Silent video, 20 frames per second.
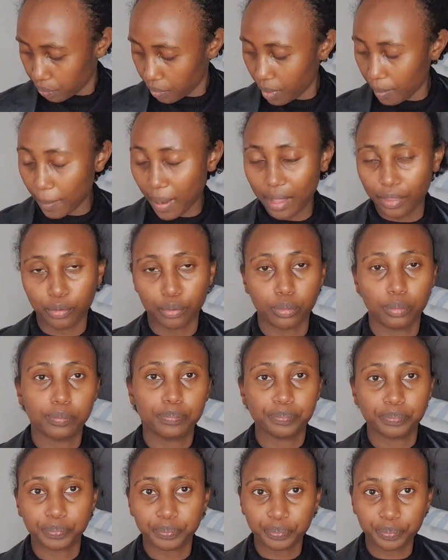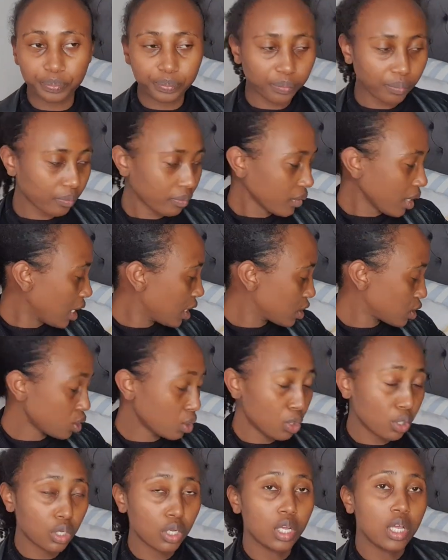bathroom.
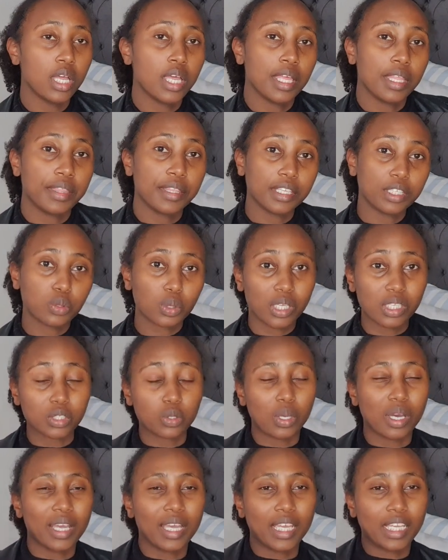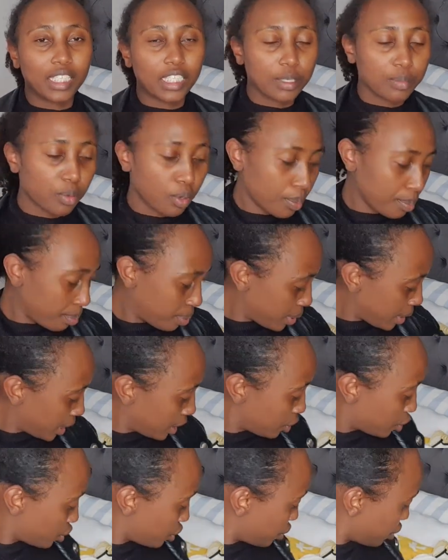So these ones were 80 bob
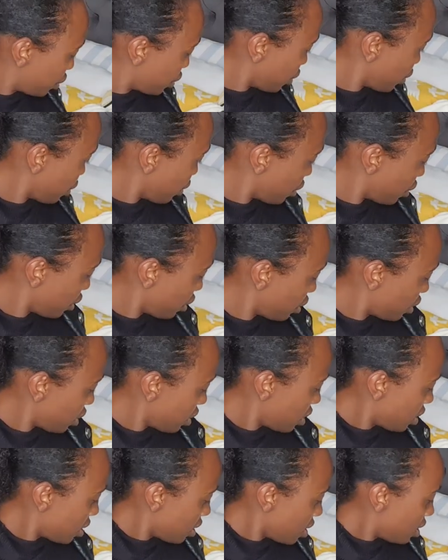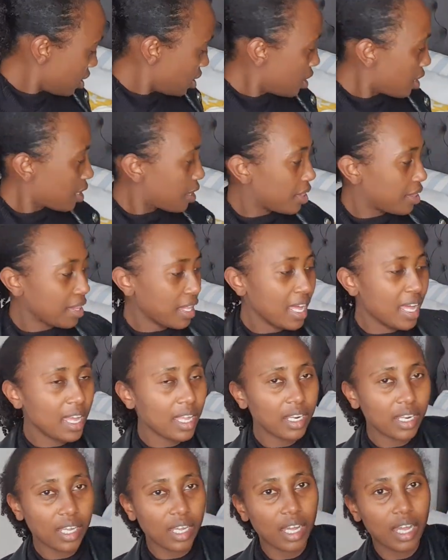each.
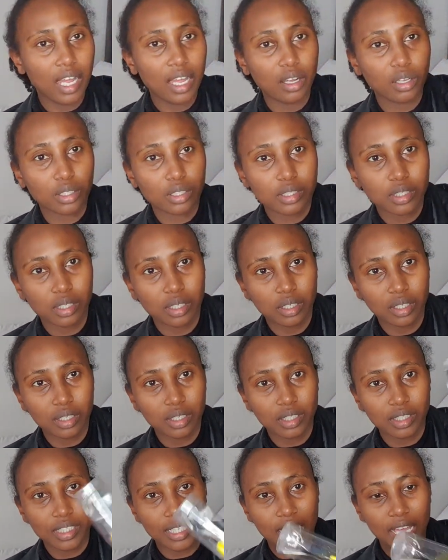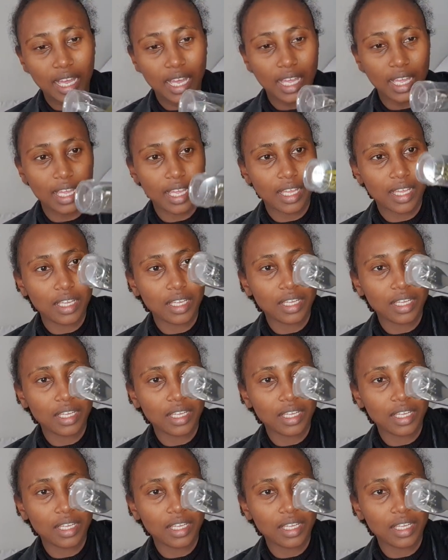Then I also got her